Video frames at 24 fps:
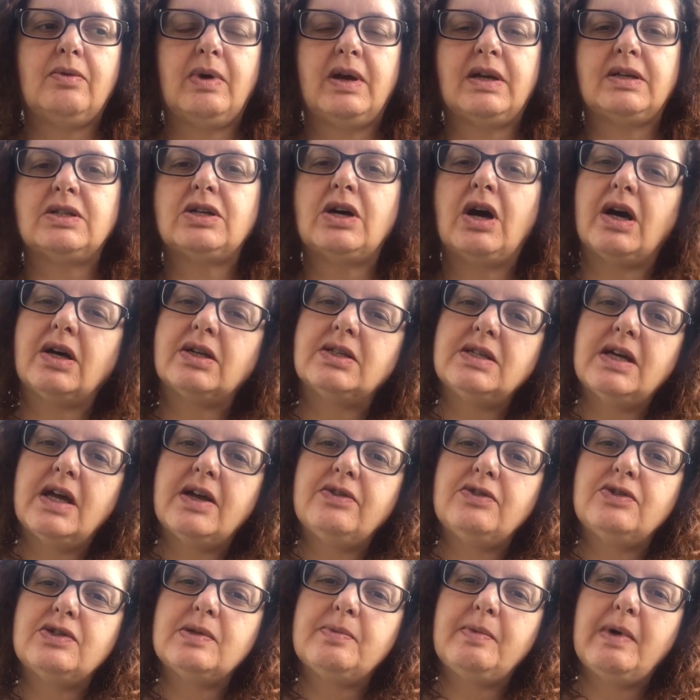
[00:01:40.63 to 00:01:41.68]
talk to
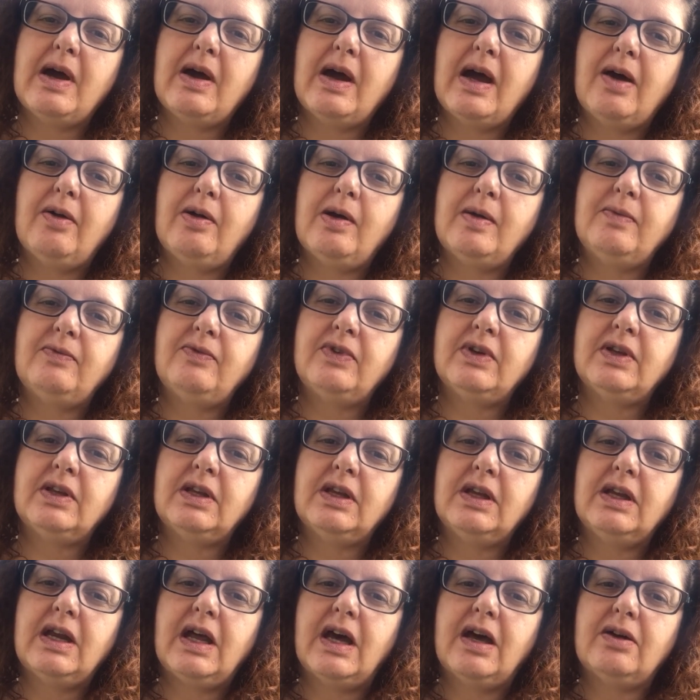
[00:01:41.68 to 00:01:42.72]
others about how I'm
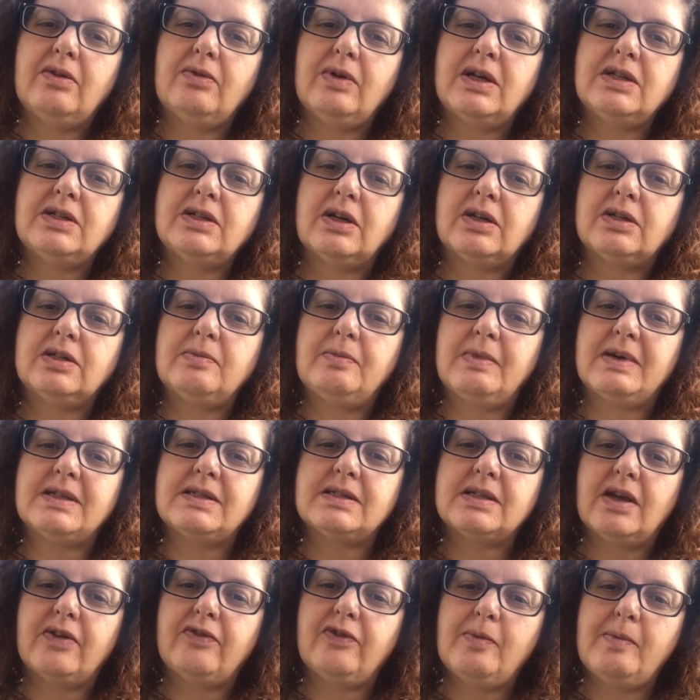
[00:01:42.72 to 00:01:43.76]
feeling, and how do I talk to
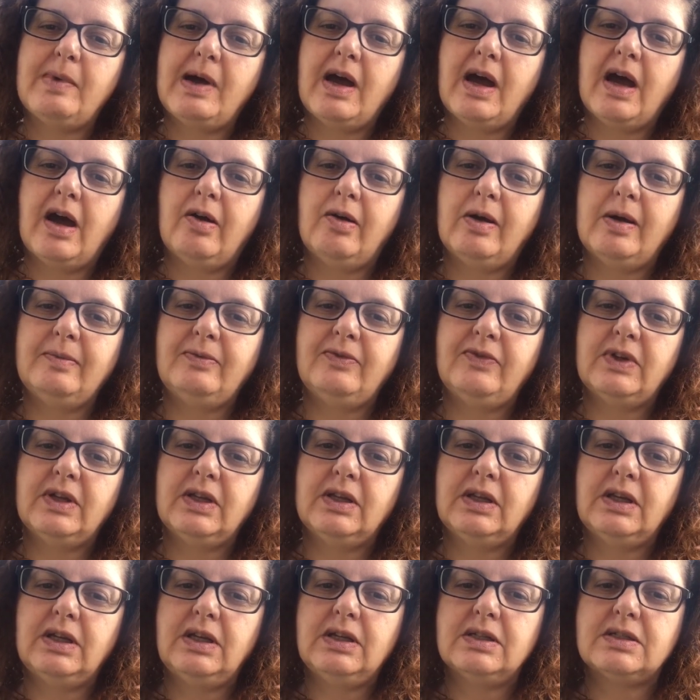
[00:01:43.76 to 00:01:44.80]
myself about how I'm
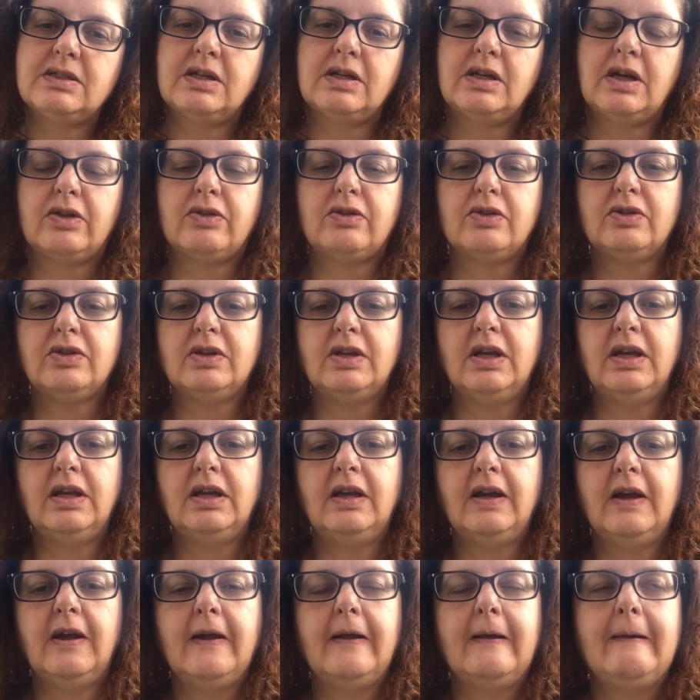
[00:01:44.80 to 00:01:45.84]
feeling is another
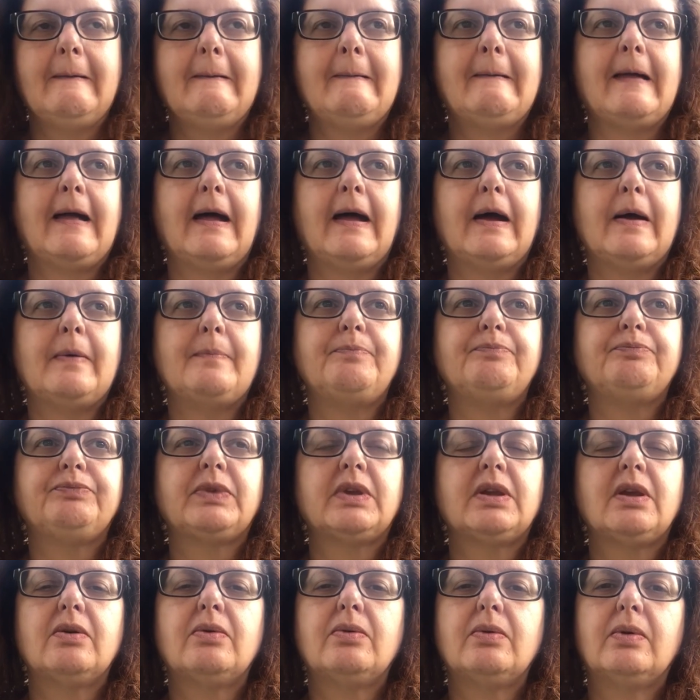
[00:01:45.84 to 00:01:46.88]
thing.
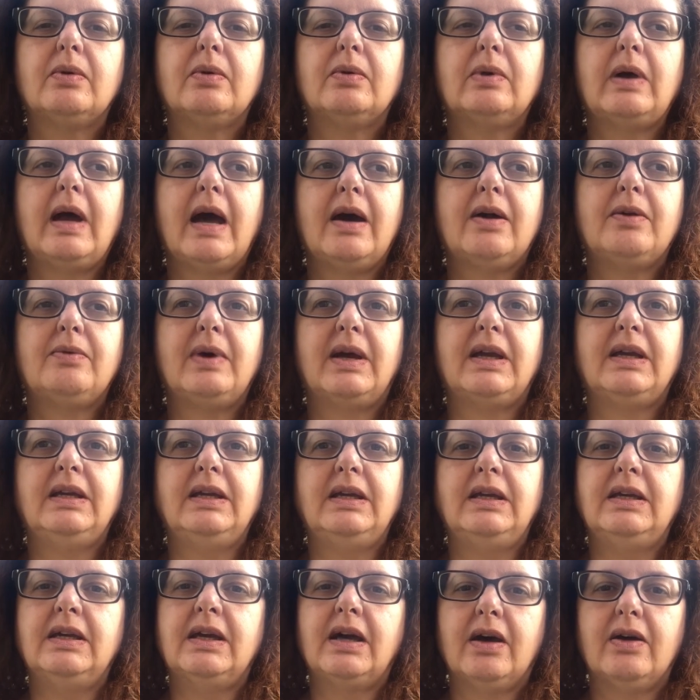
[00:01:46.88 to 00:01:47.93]
How do I
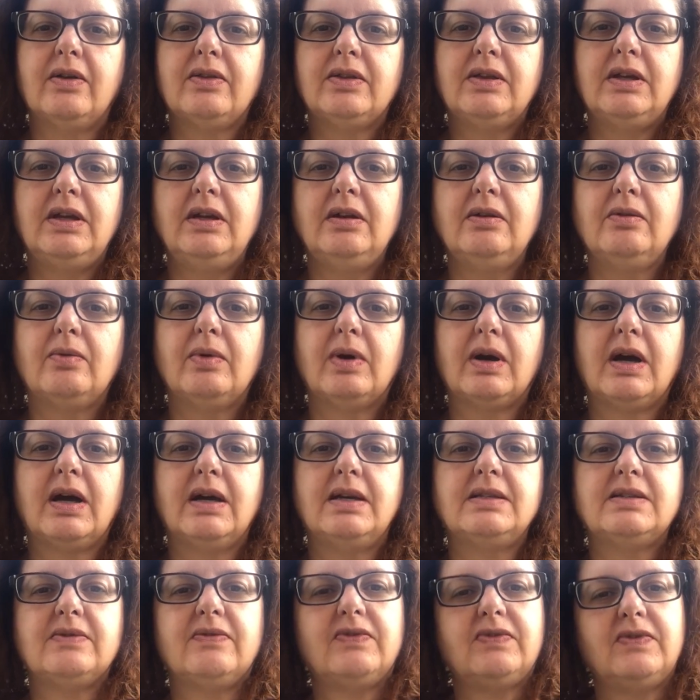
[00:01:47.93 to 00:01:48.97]
eat healthy? What
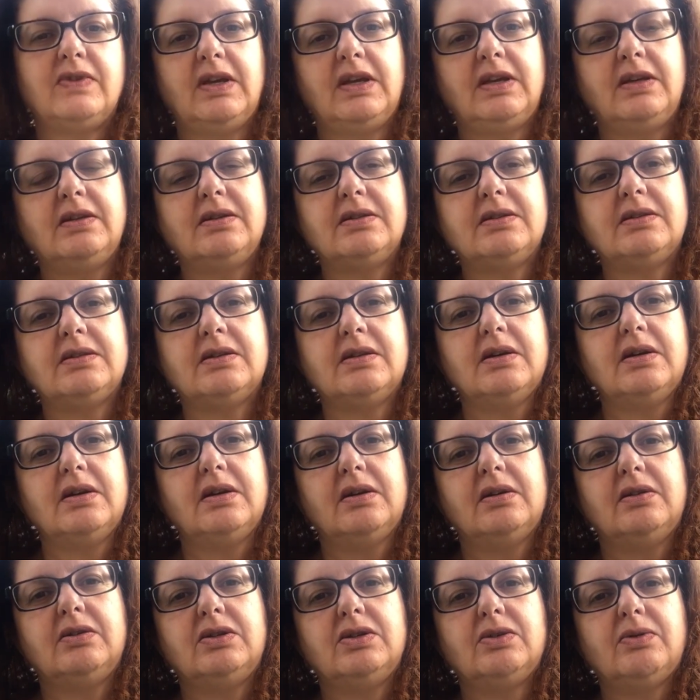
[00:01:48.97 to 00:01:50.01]
kinds of things
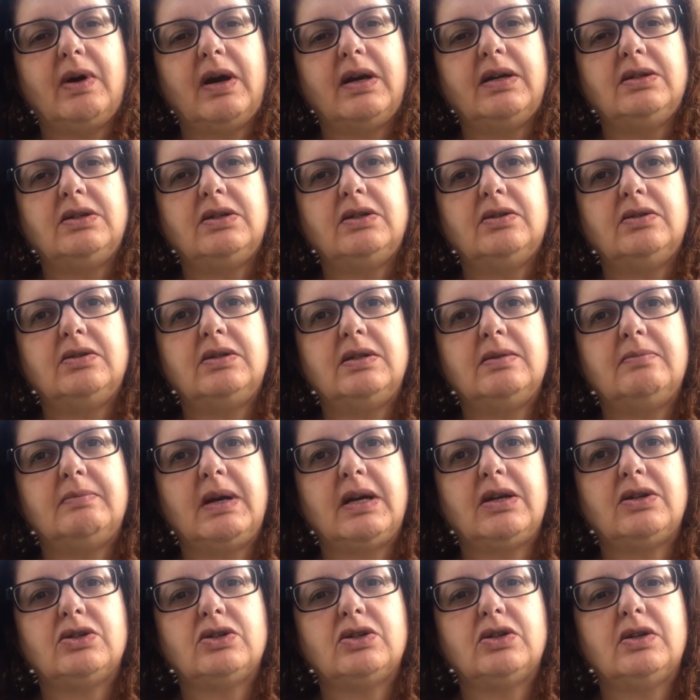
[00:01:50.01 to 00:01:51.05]
do I do to
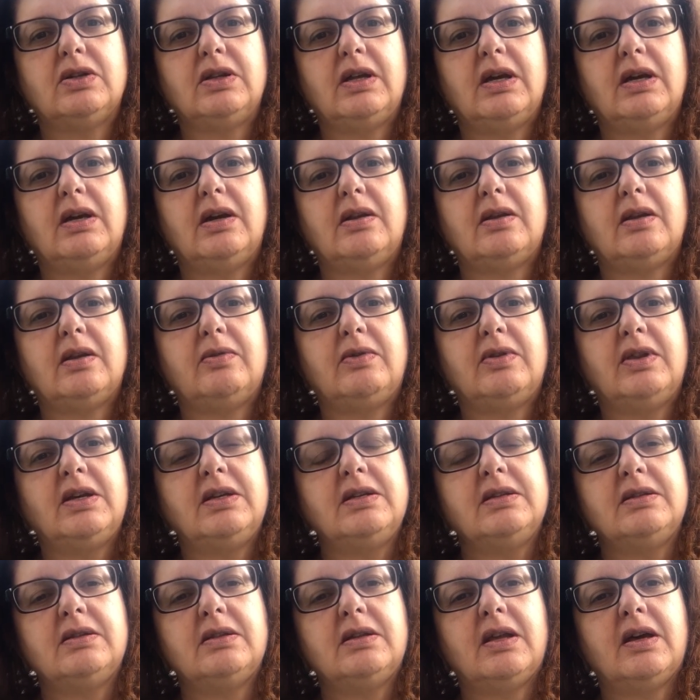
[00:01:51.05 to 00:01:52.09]
make sure that the
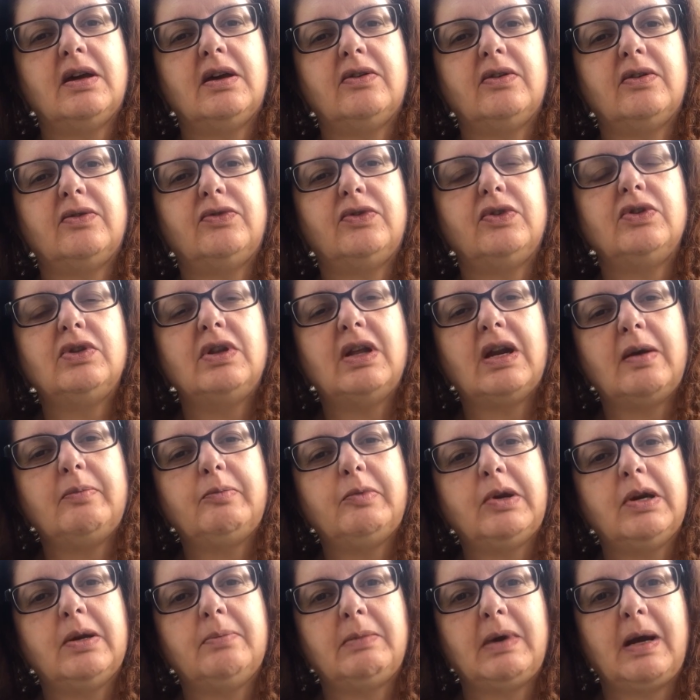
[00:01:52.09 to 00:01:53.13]
food that I
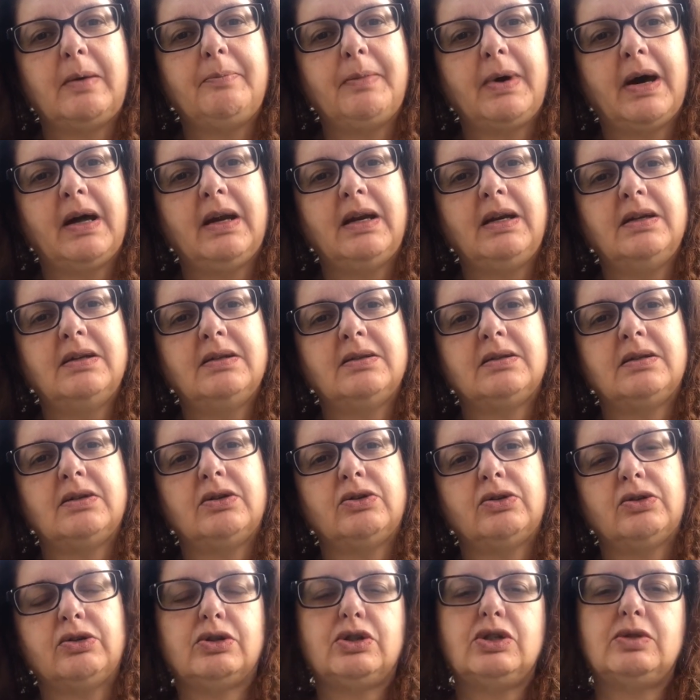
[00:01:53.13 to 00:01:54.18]
put in my body is
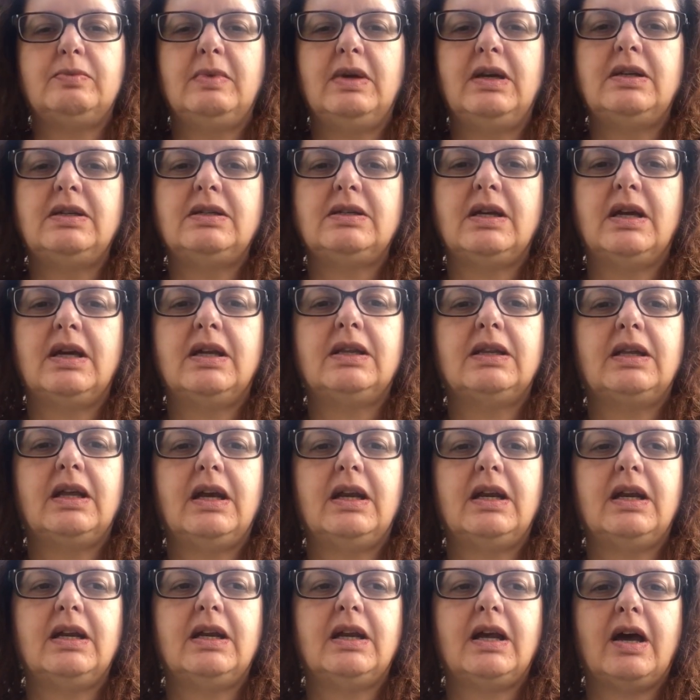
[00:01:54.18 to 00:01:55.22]
nourishment and
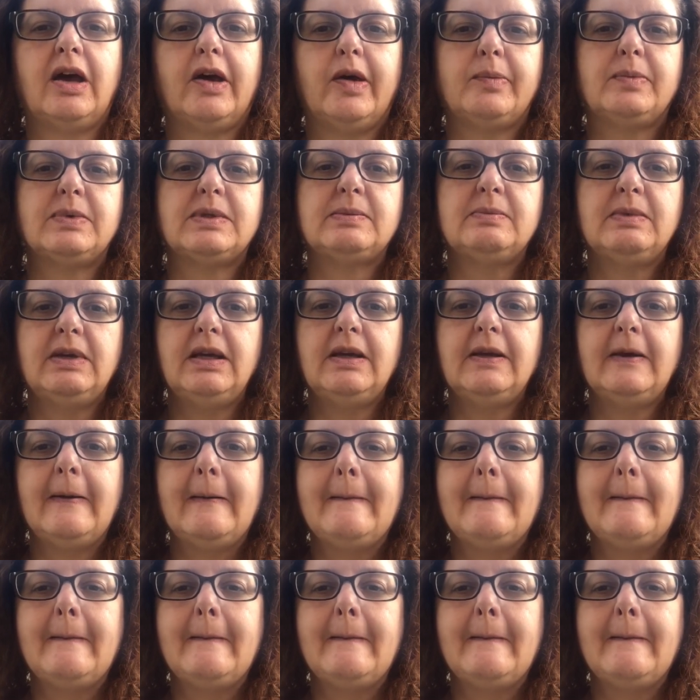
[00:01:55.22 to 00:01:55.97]
that it helps me?